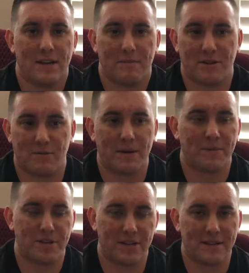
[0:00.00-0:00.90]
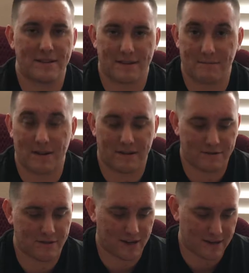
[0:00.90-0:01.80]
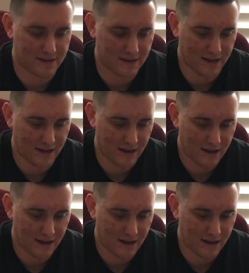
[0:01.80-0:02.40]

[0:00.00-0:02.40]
between machines is what I was trying to say.